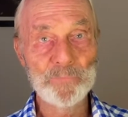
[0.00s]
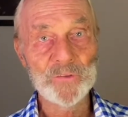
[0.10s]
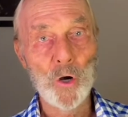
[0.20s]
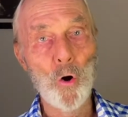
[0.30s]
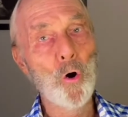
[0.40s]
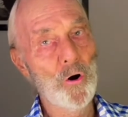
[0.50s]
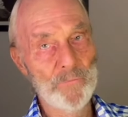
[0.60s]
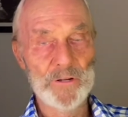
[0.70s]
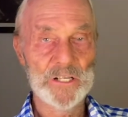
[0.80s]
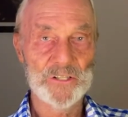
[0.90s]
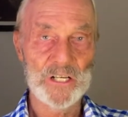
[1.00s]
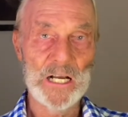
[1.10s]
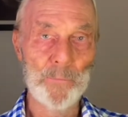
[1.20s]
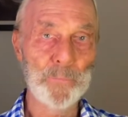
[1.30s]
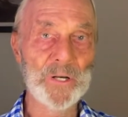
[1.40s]
or if it is a
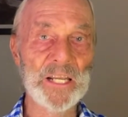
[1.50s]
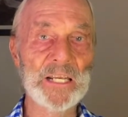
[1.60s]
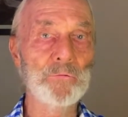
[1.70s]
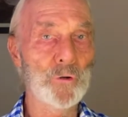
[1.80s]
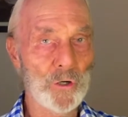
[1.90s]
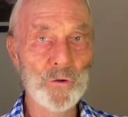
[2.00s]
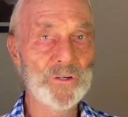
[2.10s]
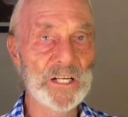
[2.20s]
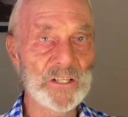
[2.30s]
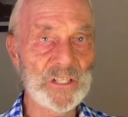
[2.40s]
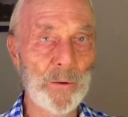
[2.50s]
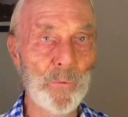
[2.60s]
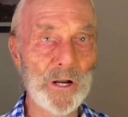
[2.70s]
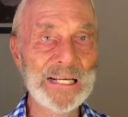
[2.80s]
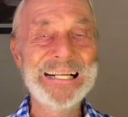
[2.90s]
company recruiting
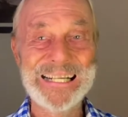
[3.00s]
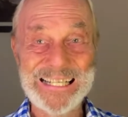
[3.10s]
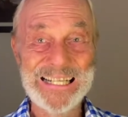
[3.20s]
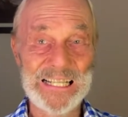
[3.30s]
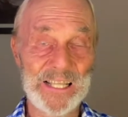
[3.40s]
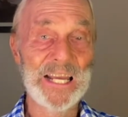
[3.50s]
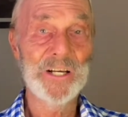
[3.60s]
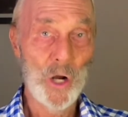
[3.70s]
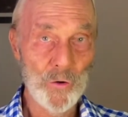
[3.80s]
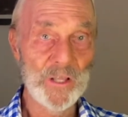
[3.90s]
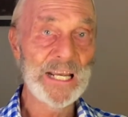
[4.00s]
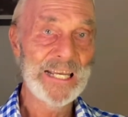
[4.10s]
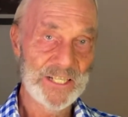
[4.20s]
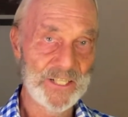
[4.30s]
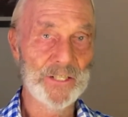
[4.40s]
someone, they know they're
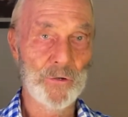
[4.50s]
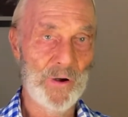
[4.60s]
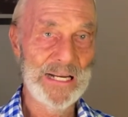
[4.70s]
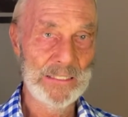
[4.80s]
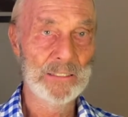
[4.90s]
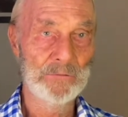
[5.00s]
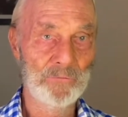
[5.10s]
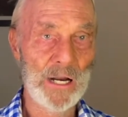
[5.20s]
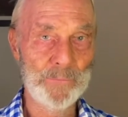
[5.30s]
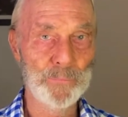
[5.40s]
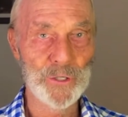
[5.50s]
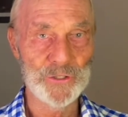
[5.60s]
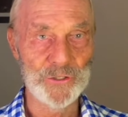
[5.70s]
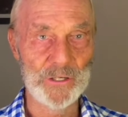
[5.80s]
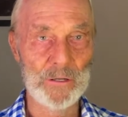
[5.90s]
getting the right right
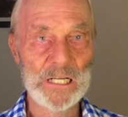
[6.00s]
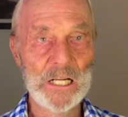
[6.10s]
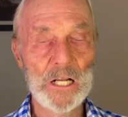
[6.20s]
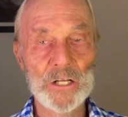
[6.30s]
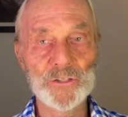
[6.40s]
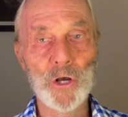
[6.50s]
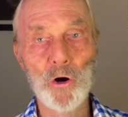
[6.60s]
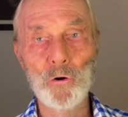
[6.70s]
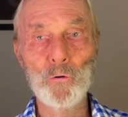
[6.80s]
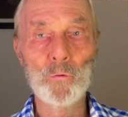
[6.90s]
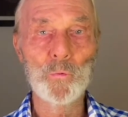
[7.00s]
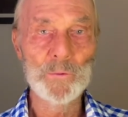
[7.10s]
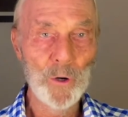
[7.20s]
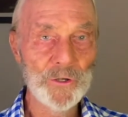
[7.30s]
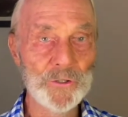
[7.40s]
person. So we
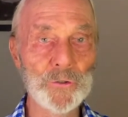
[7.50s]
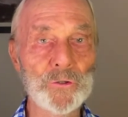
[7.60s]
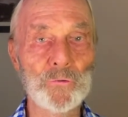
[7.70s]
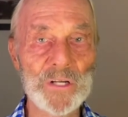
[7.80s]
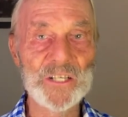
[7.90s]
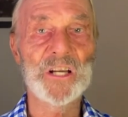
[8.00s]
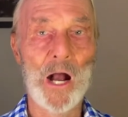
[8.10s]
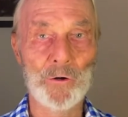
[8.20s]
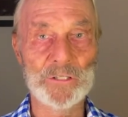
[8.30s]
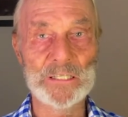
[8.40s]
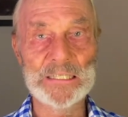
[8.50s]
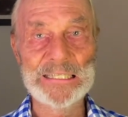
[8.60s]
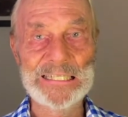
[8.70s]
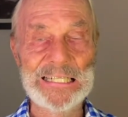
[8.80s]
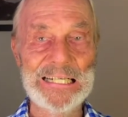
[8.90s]
want you to reach out
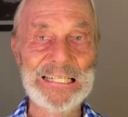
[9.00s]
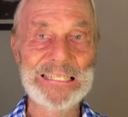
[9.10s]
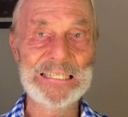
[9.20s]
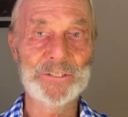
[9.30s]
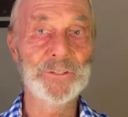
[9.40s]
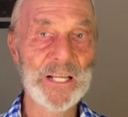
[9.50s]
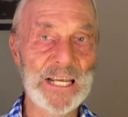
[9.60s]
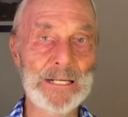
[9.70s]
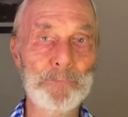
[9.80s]
uh, today,